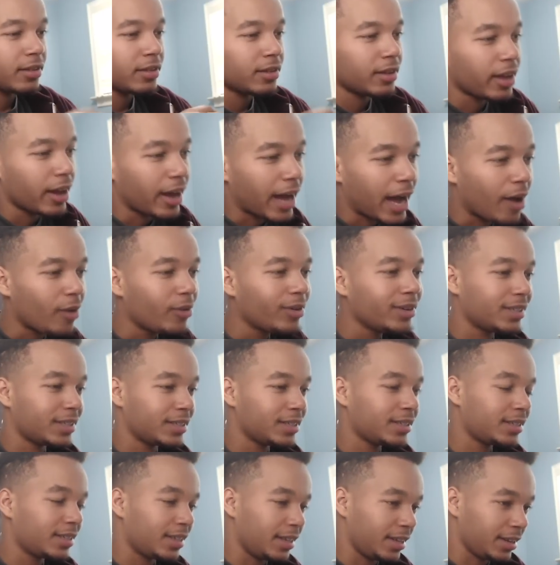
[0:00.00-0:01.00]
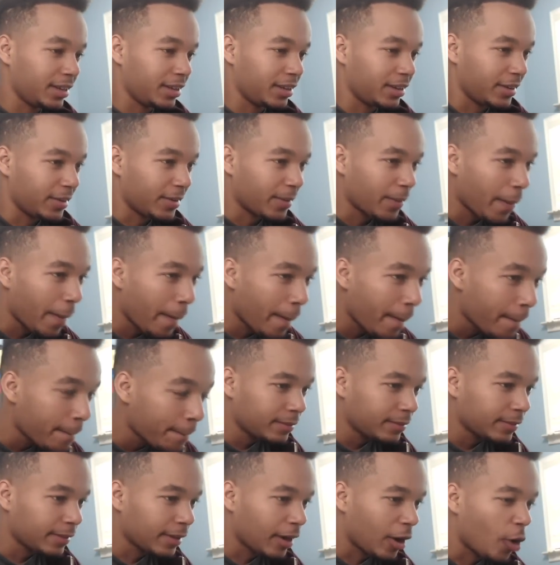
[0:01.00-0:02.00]
Now, how is this gonna go?
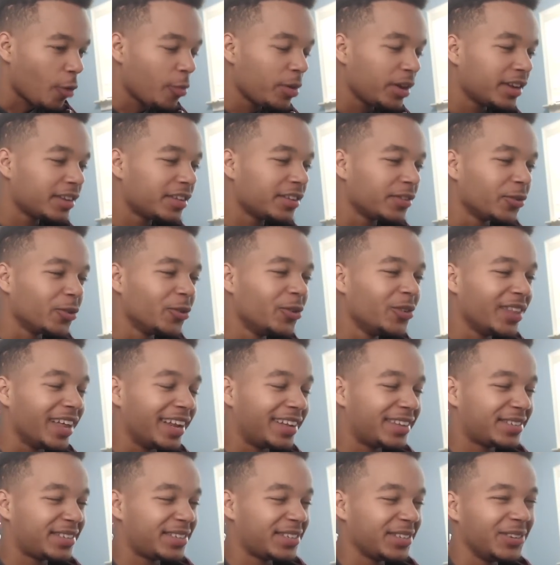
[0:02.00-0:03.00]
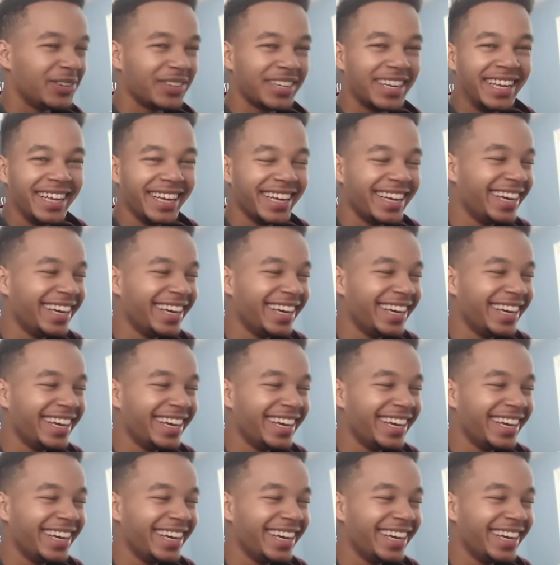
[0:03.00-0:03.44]
I hope he doesn't ruin that suit.